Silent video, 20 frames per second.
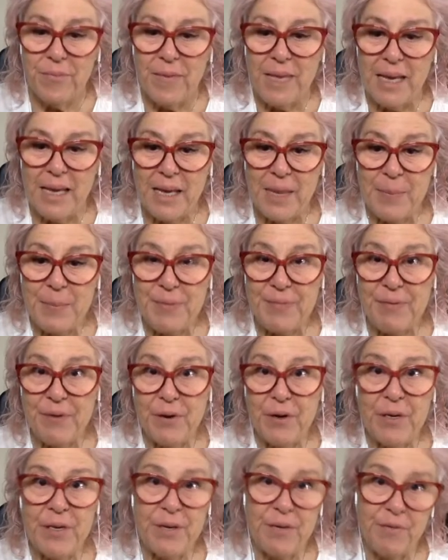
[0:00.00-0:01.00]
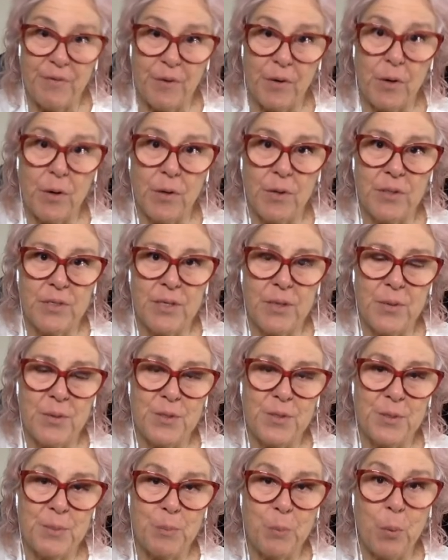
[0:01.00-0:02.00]
It can be very difficult, so
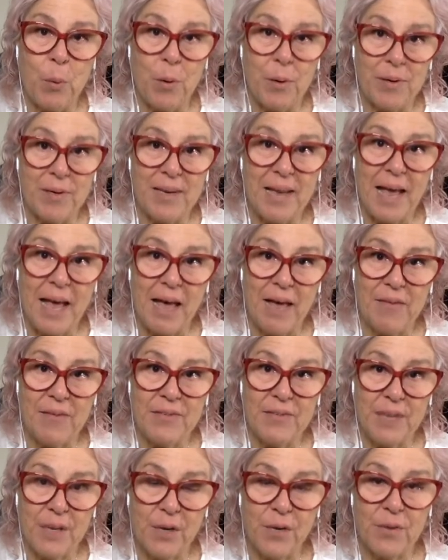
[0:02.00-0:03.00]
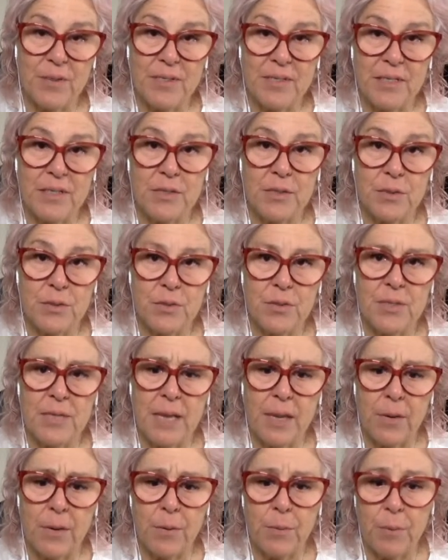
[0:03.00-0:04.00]
it's important to have sacred sisters,
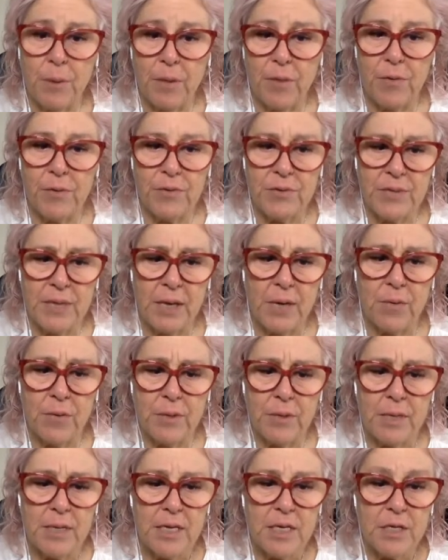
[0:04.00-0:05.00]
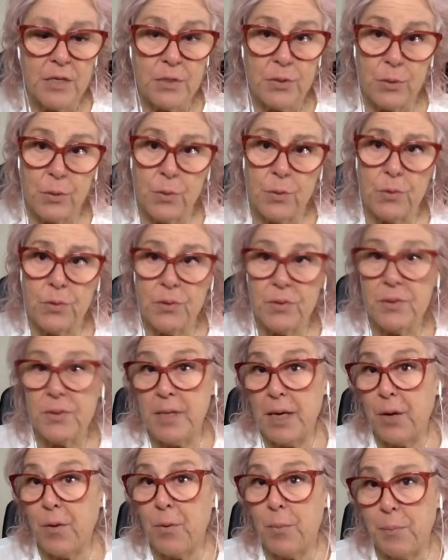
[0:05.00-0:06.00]
sacred brothers, sacred circles,
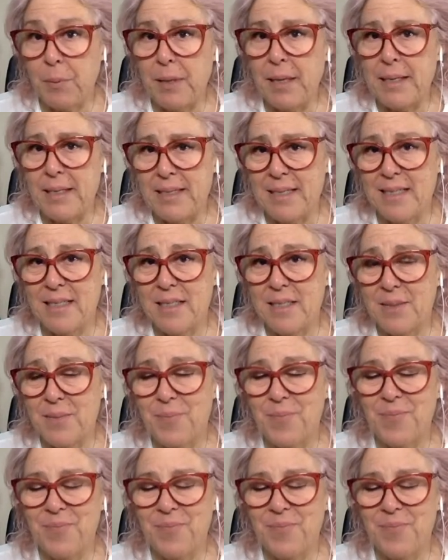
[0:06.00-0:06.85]
sacred places.